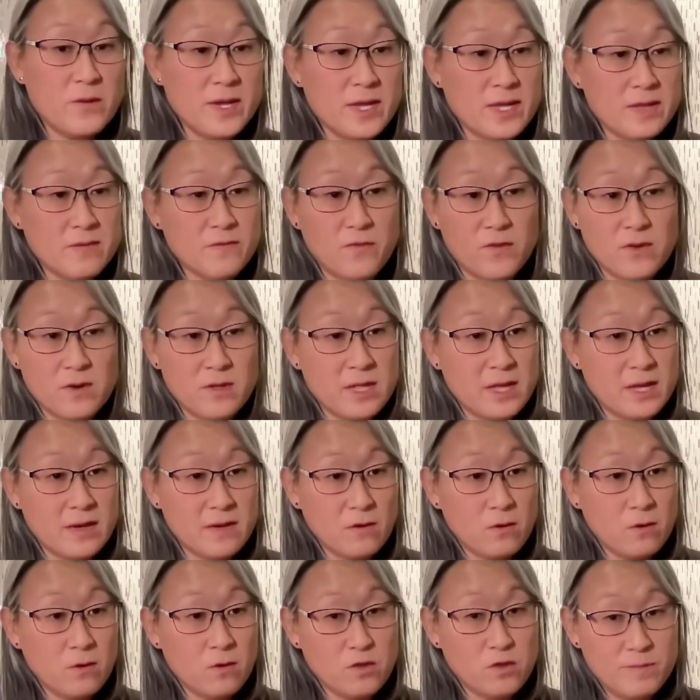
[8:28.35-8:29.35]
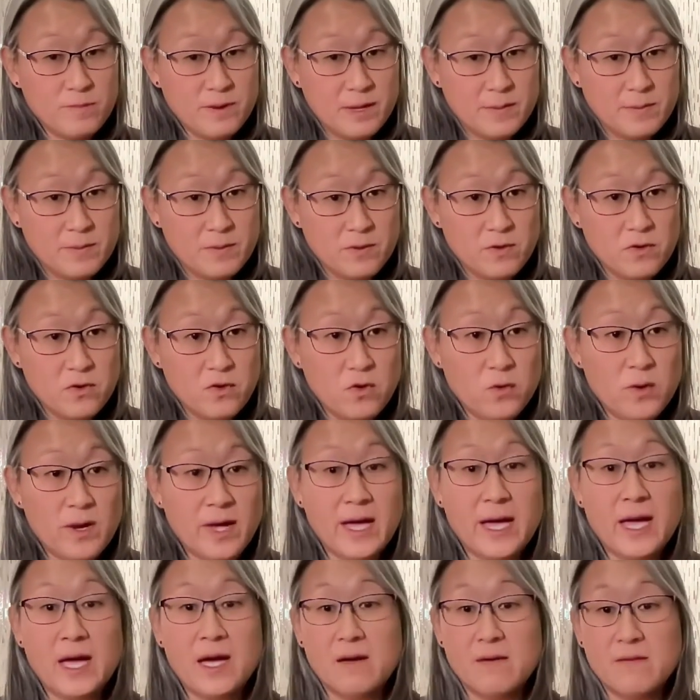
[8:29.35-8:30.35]
And for like older people who
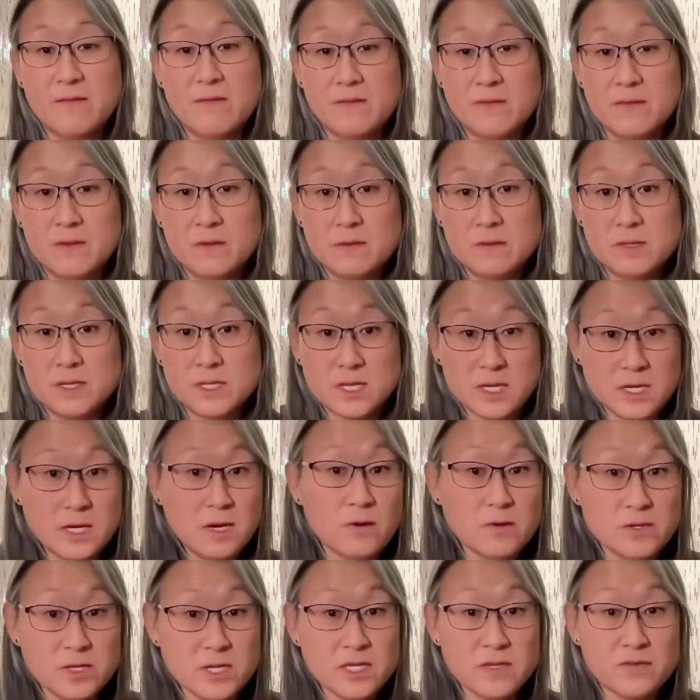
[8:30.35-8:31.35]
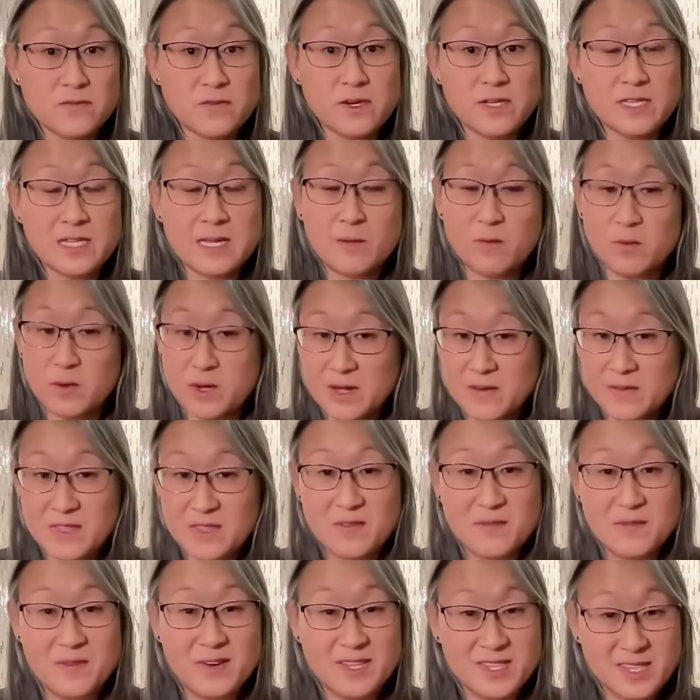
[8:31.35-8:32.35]
have stenosis, for example, we haven't
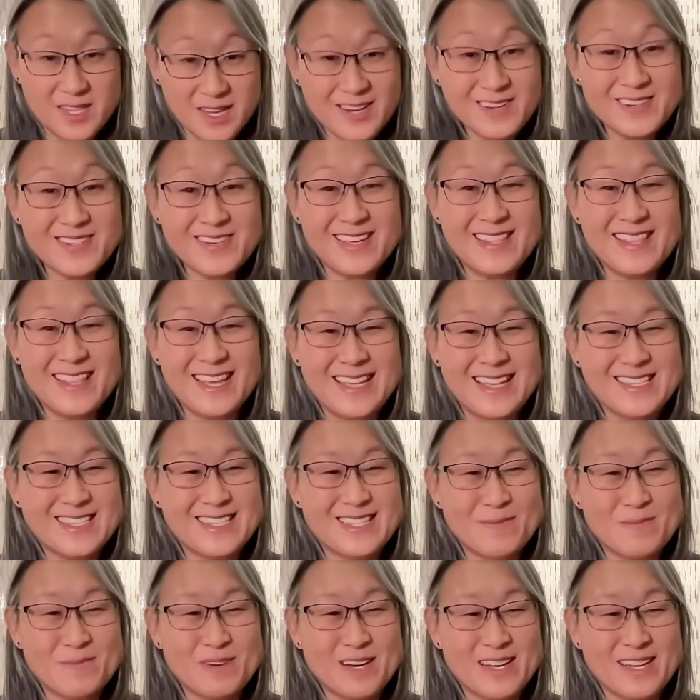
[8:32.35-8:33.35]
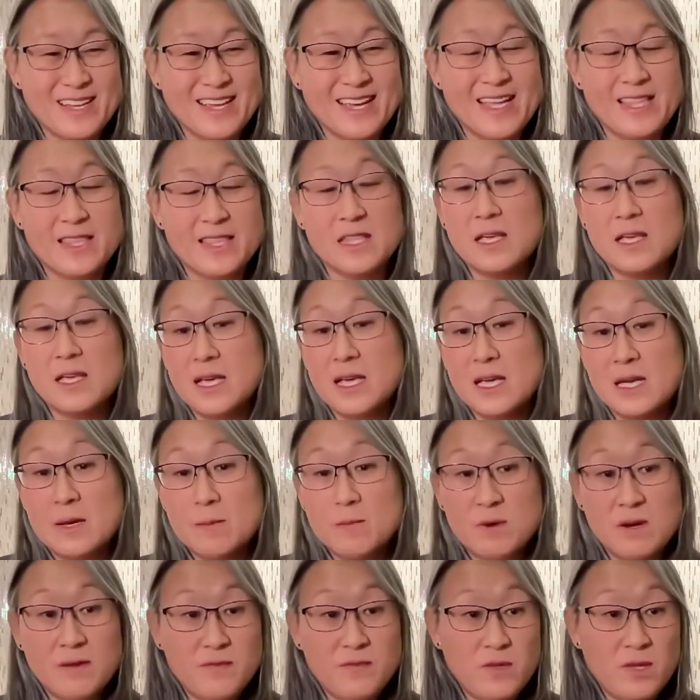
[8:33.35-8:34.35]
even touched on that subject yet.
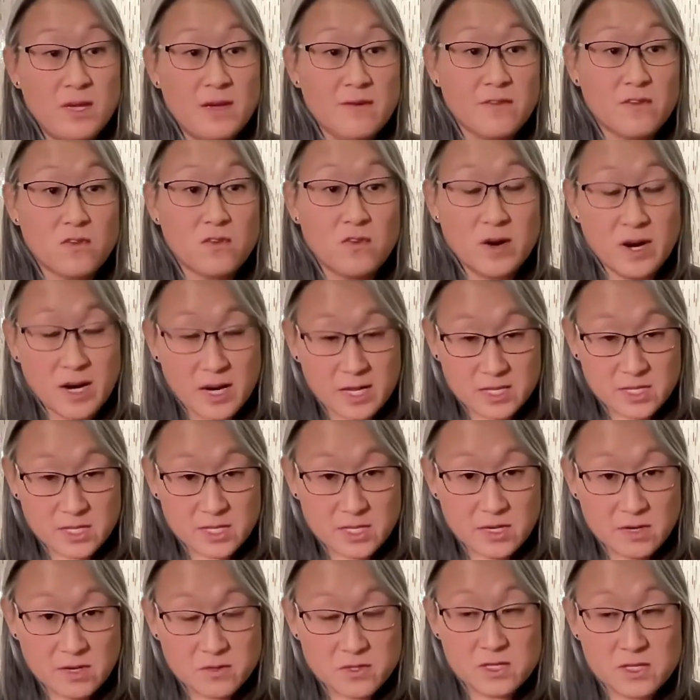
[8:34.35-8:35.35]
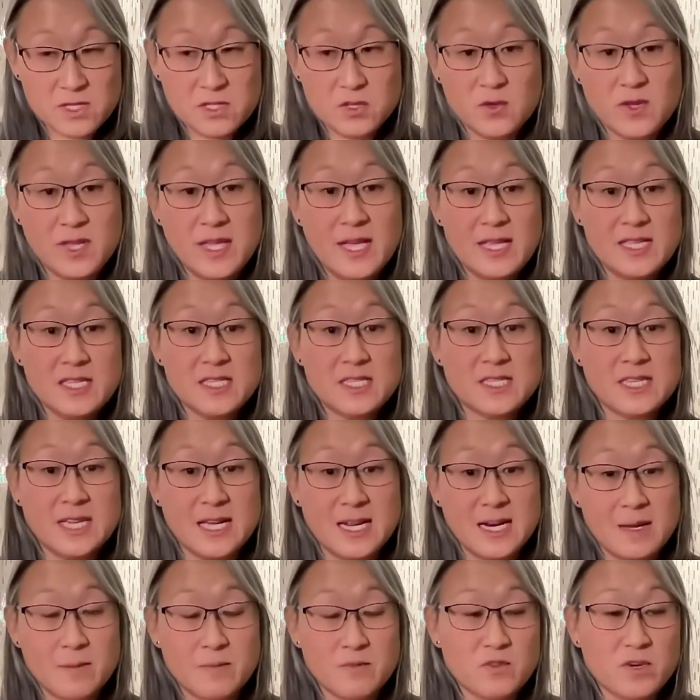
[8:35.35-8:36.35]
But if you have chronic stenosis, you can't
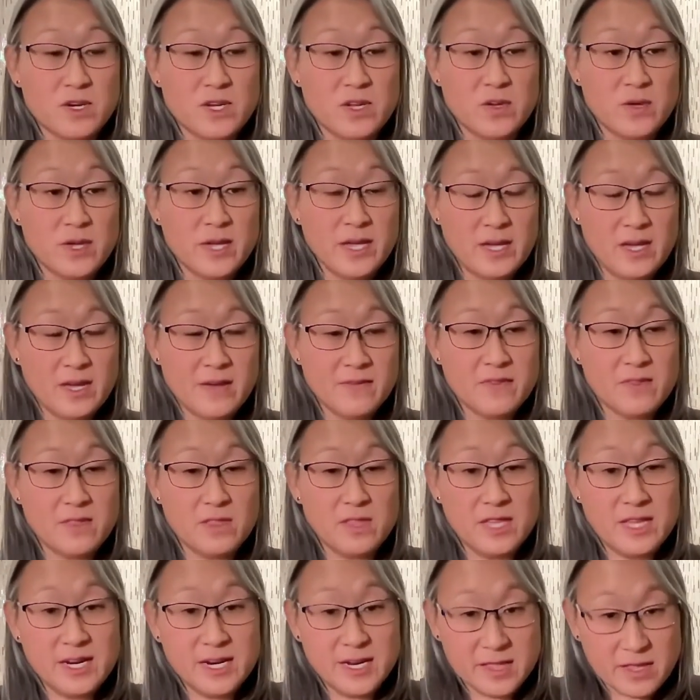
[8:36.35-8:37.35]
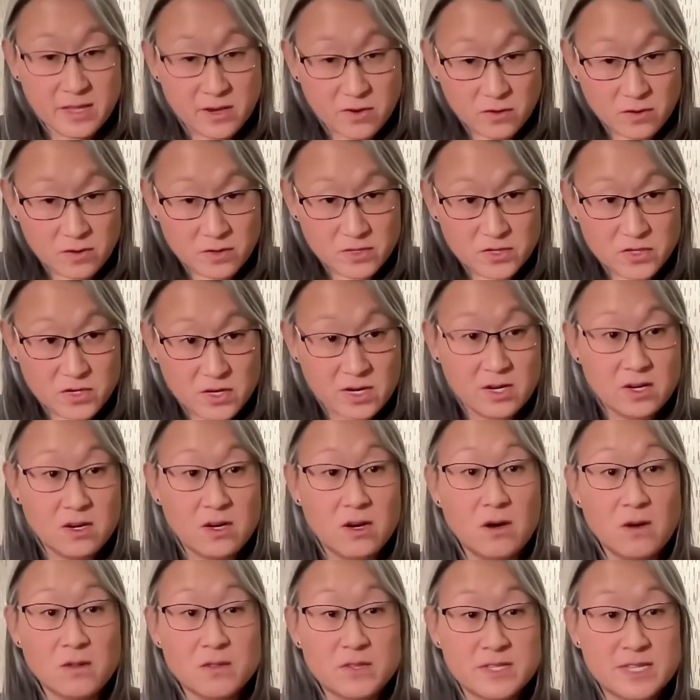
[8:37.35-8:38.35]
stand up straight. You have to lean on the grocery cart
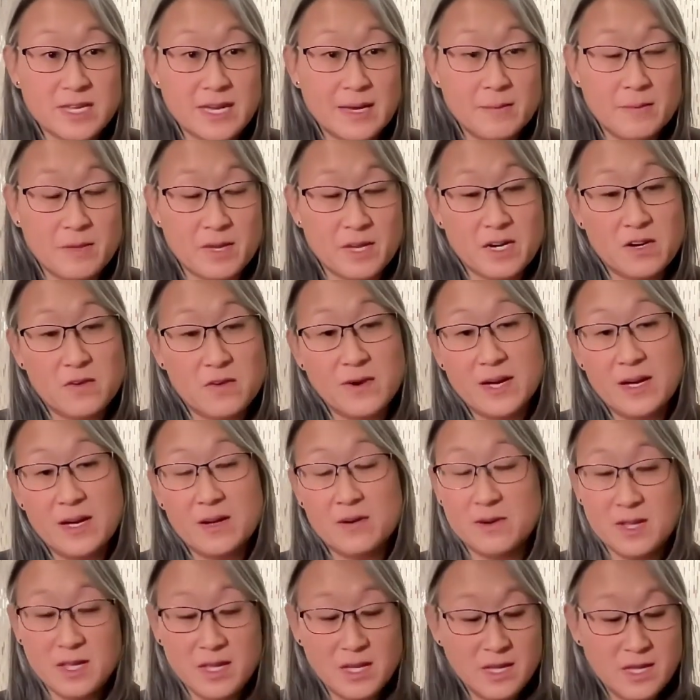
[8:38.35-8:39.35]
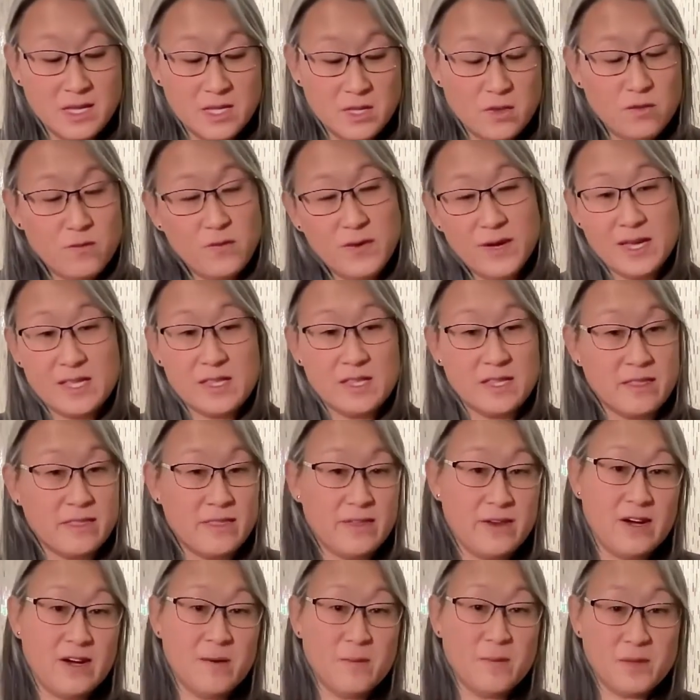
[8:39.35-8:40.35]
all the time to get around. You've had the
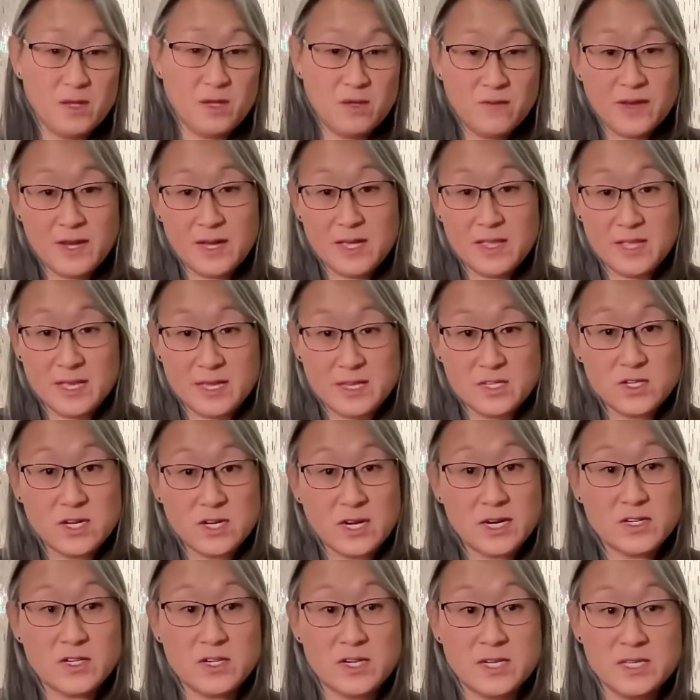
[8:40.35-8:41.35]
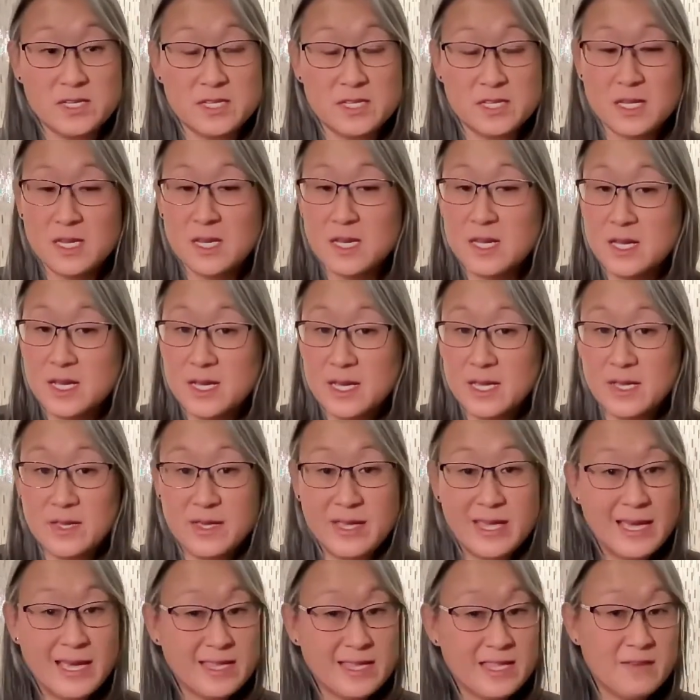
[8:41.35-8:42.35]
therapy, you've had the injections. You
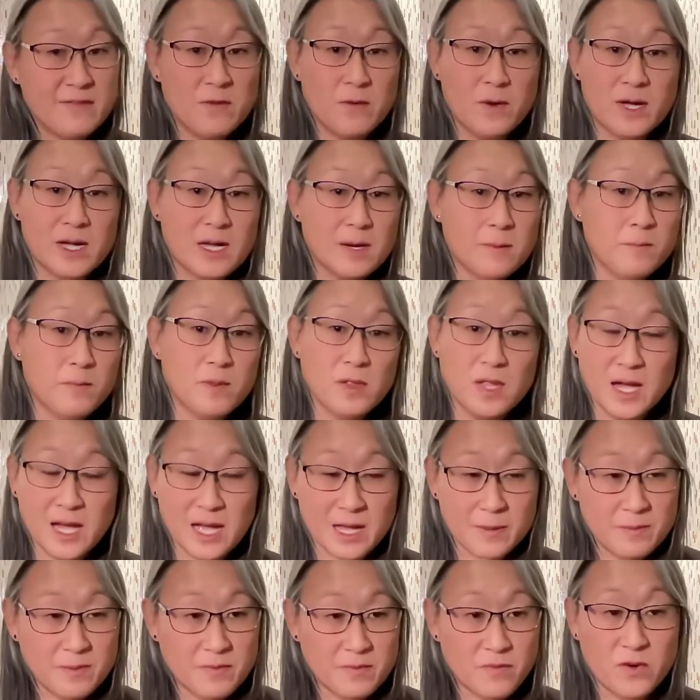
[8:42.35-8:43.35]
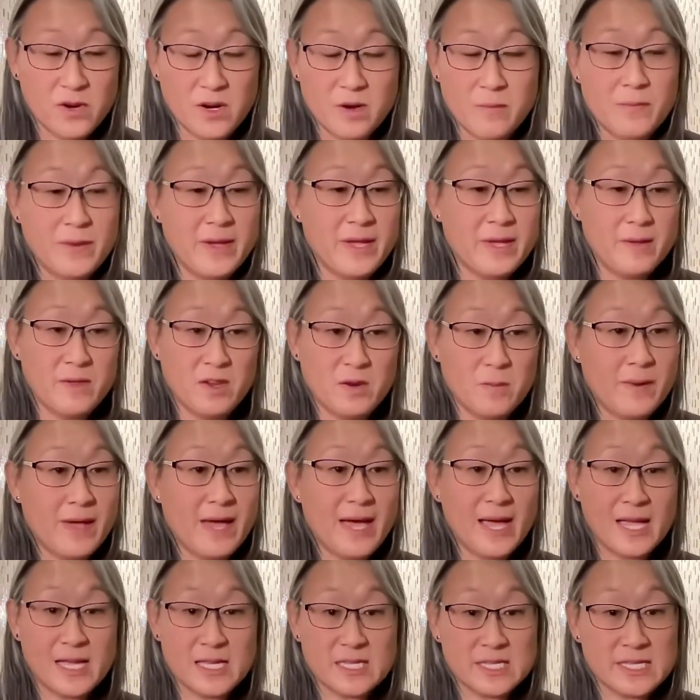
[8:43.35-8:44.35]
can't even walk a block before your
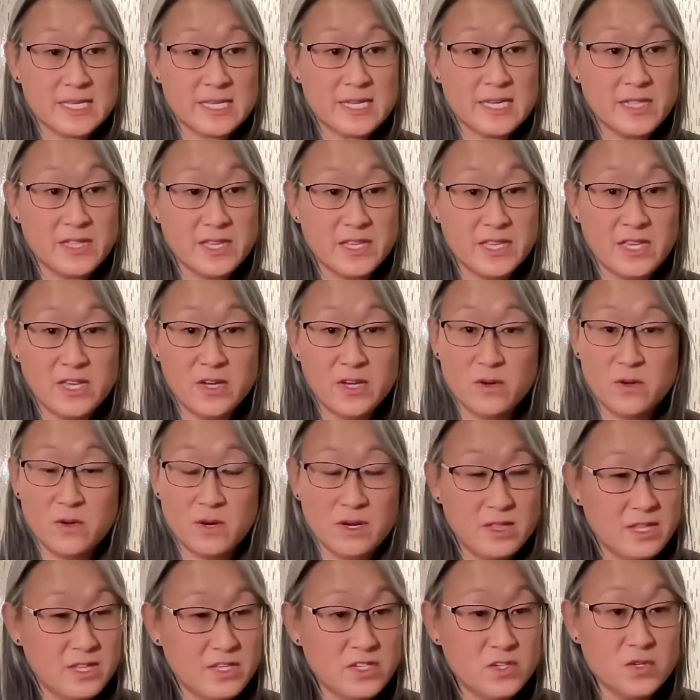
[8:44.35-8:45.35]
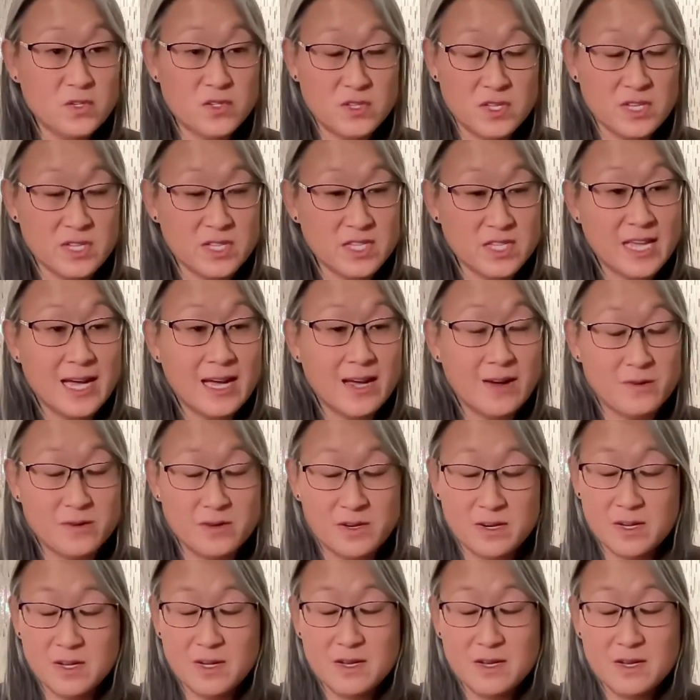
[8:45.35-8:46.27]
back is killing you unless you sit down